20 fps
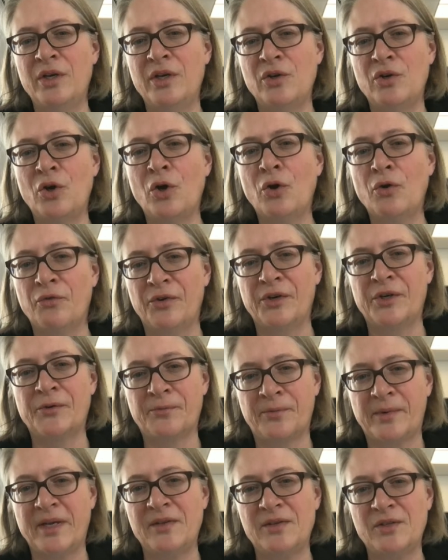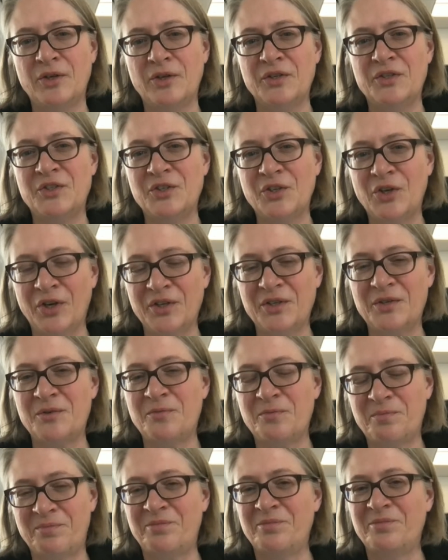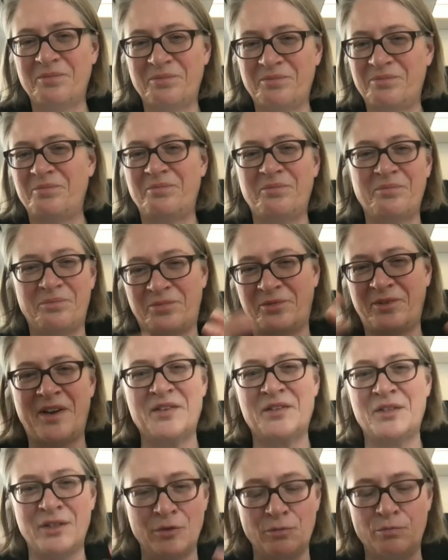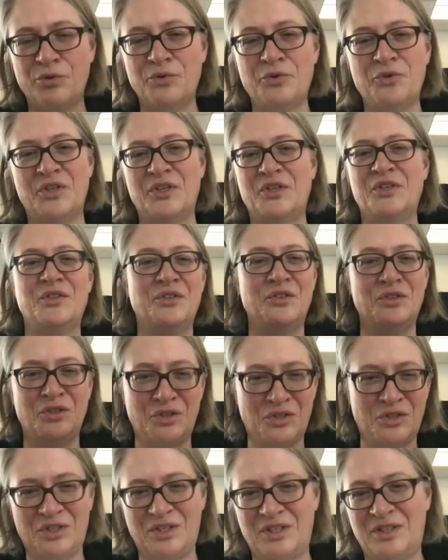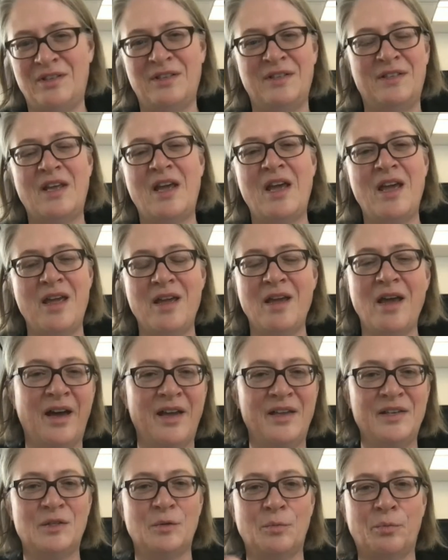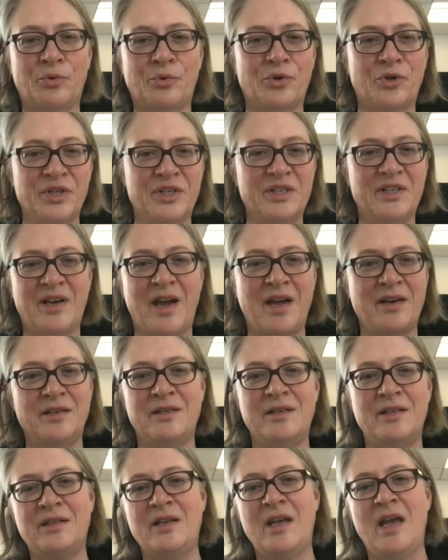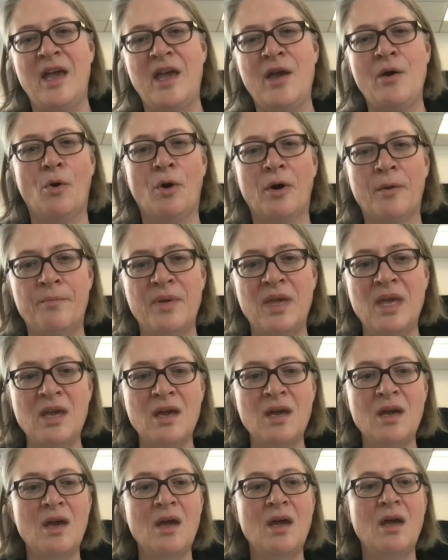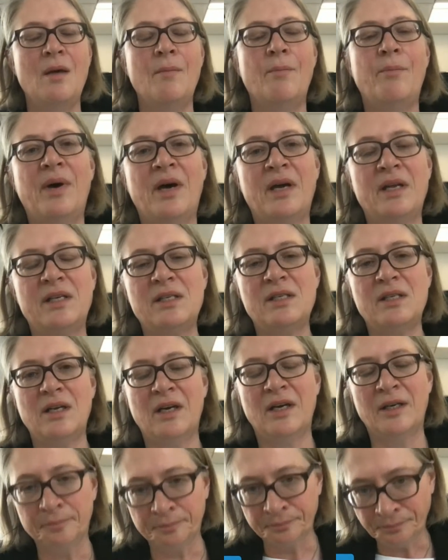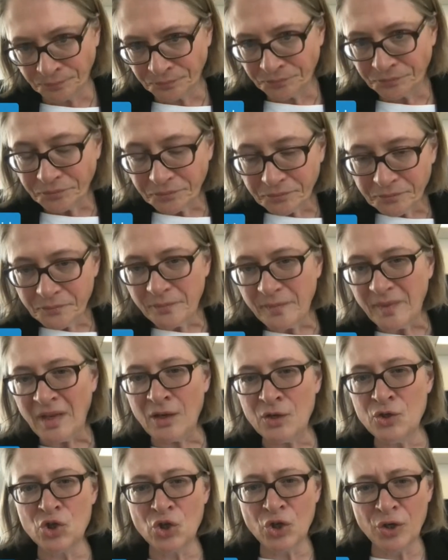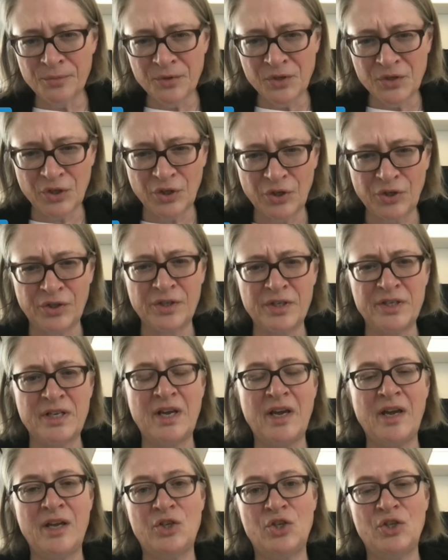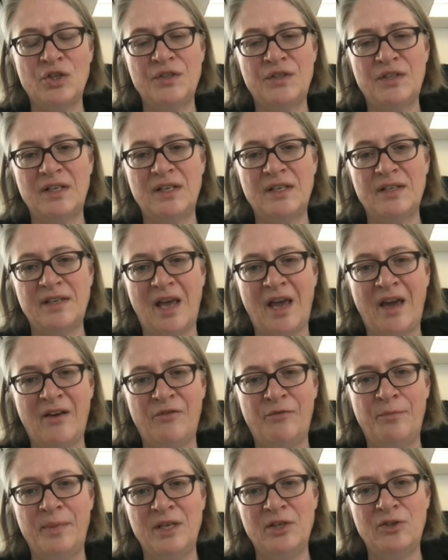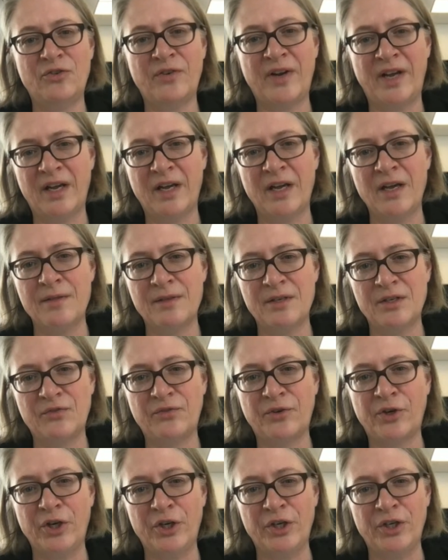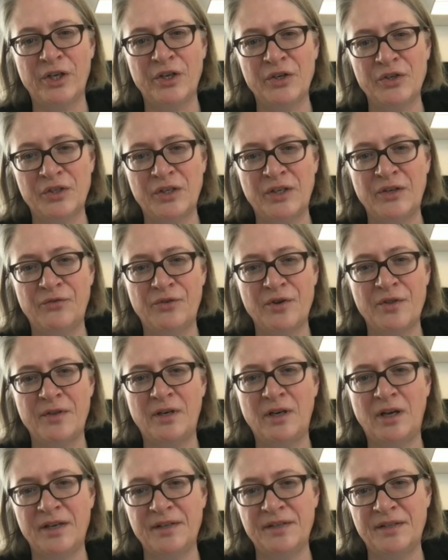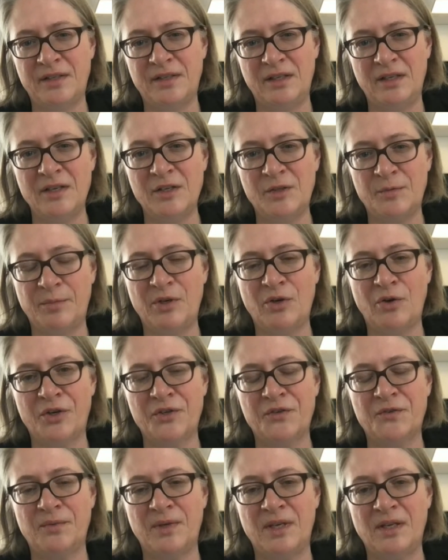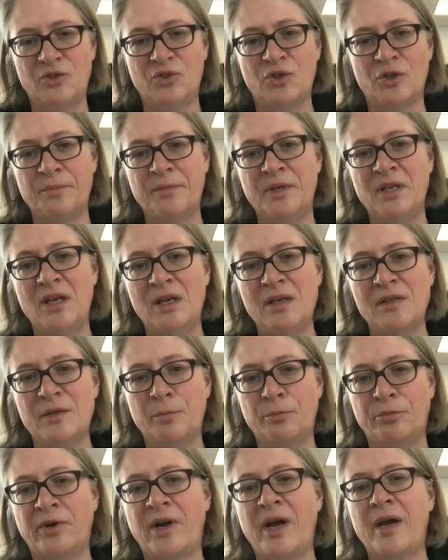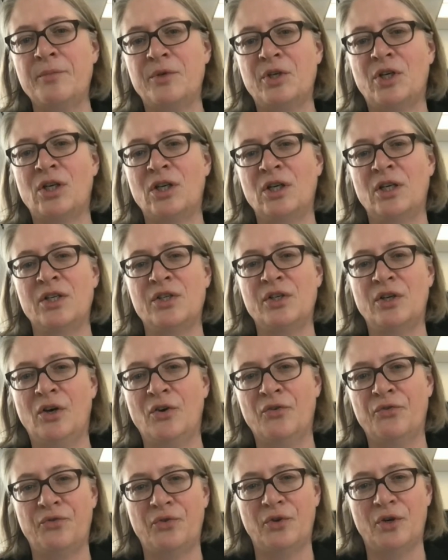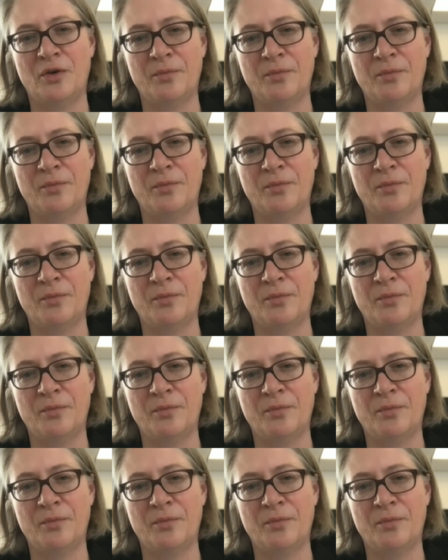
covert way. So it's not President Putin's saying I support candidate A or B, but German security agencies have been tracking this very closely for the last years, because Germany is a prime target of